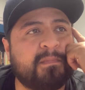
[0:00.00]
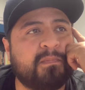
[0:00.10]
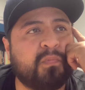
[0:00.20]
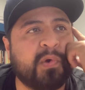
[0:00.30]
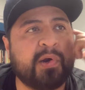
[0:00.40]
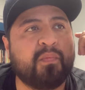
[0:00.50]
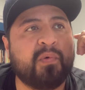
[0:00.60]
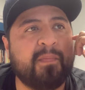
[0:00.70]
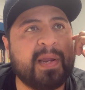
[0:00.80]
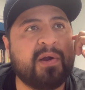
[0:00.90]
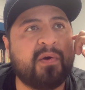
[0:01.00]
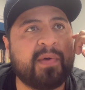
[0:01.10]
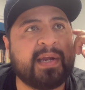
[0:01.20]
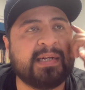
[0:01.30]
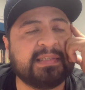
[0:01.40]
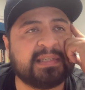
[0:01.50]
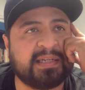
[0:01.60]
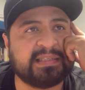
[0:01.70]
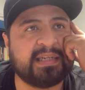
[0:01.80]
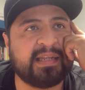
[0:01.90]
we'll be going and
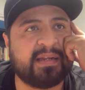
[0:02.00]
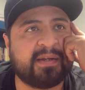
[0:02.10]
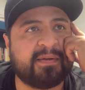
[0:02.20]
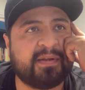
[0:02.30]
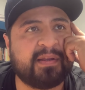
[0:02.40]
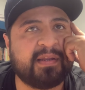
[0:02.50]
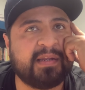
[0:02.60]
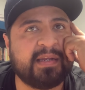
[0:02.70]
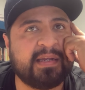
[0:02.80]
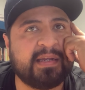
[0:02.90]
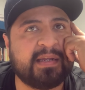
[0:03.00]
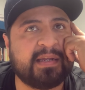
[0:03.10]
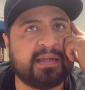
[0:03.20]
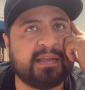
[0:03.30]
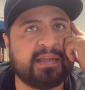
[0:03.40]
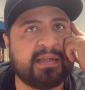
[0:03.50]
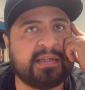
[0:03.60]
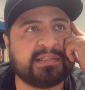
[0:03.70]
discussing the